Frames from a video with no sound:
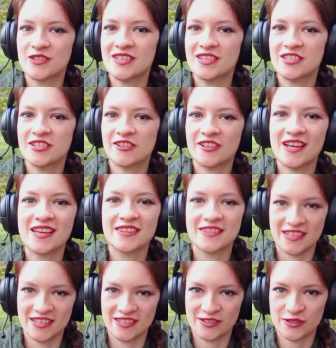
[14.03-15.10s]
teacher,
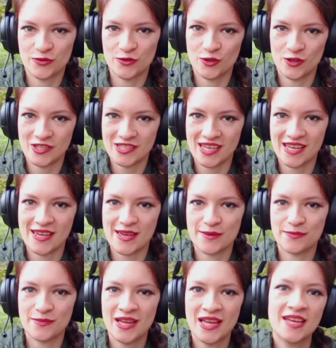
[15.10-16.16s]
and yes, of course, I
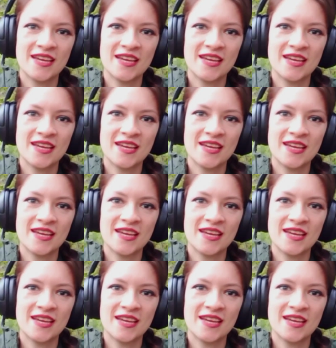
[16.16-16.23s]
am